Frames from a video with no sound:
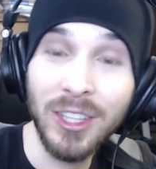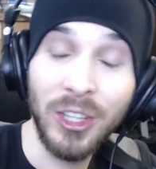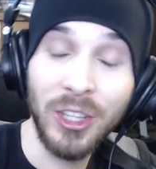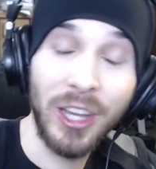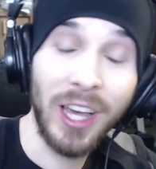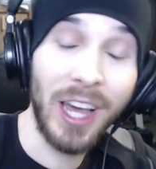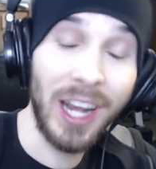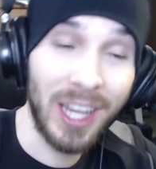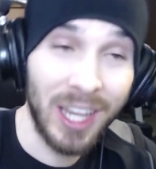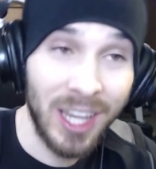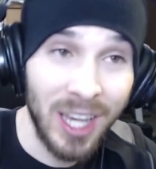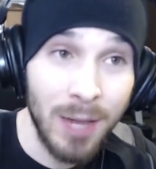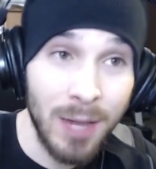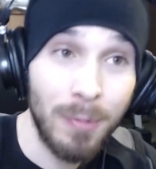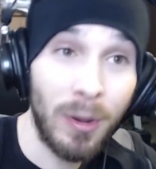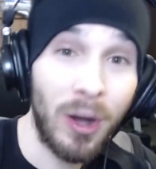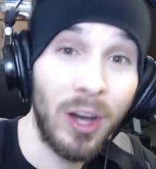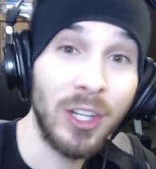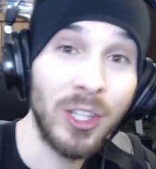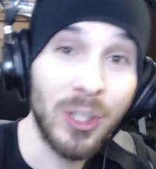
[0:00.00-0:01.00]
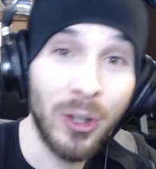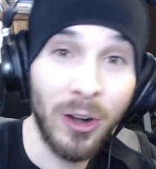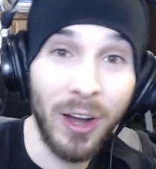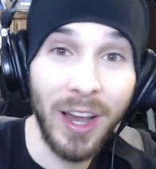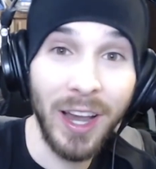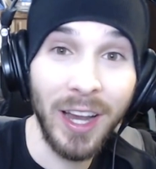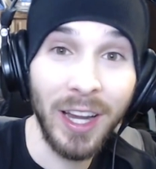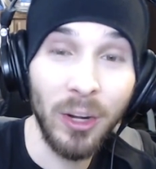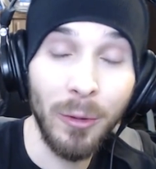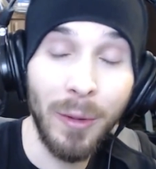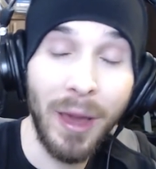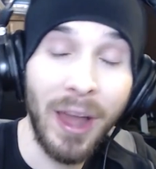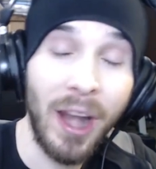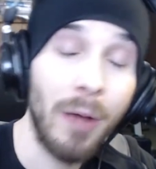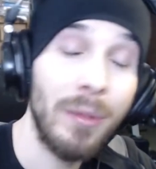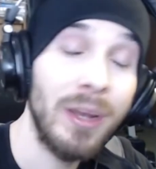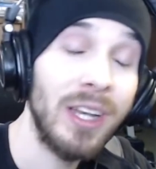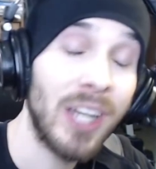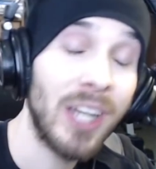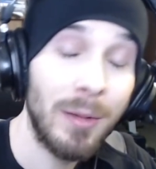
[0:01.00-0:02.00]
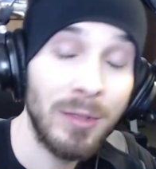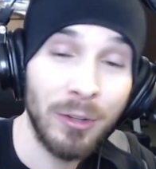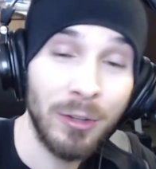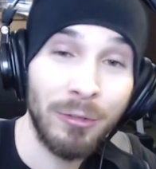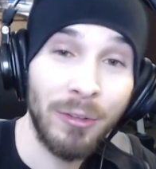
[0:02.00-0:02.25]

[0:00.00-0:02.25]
So you got to keep on trying, no matter how many times